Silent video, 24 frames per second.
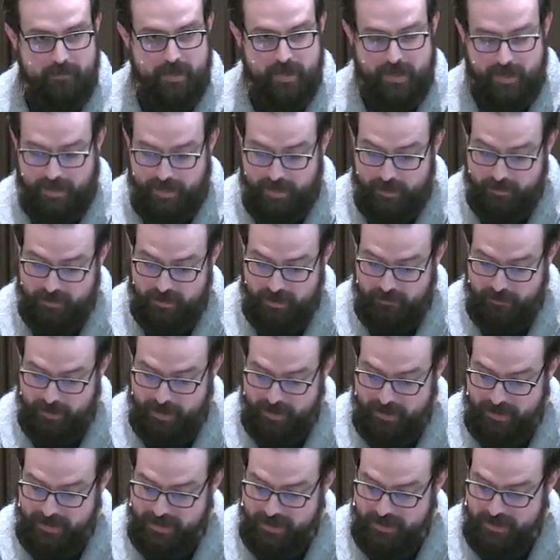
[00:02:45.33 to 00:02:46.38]
Now tell me,
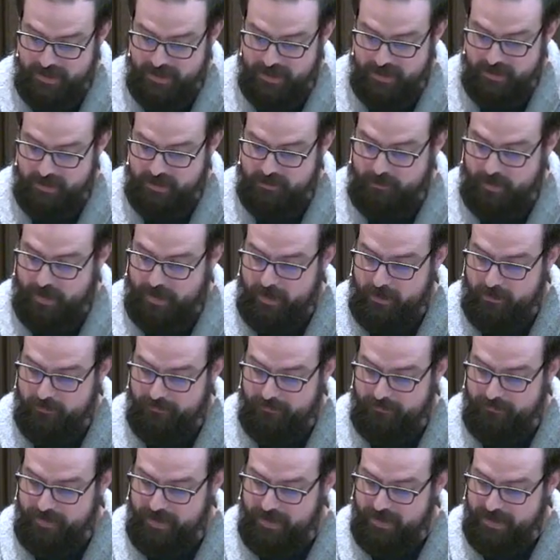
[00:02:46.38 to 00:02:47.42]
does it inspire
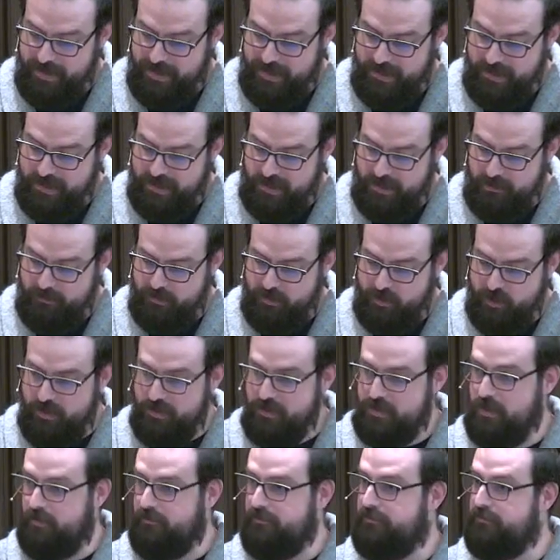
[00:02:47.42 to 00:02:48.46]
feelings and images
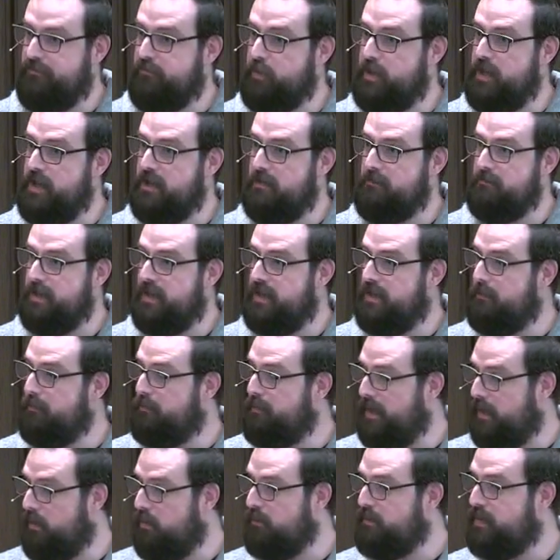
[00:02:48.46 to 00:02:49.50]
of freedom and
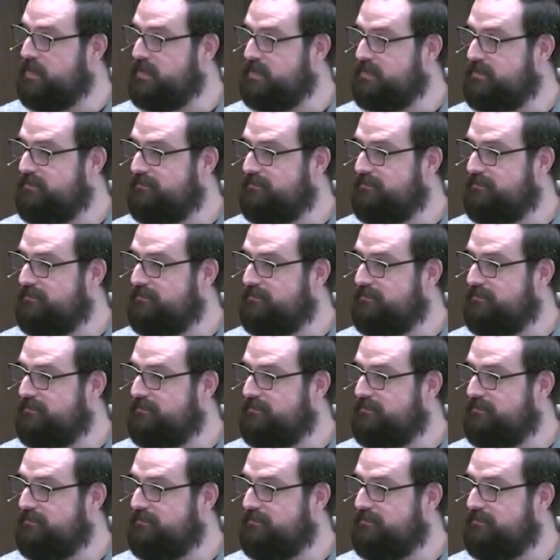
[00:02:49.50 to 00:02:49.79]
empowerment?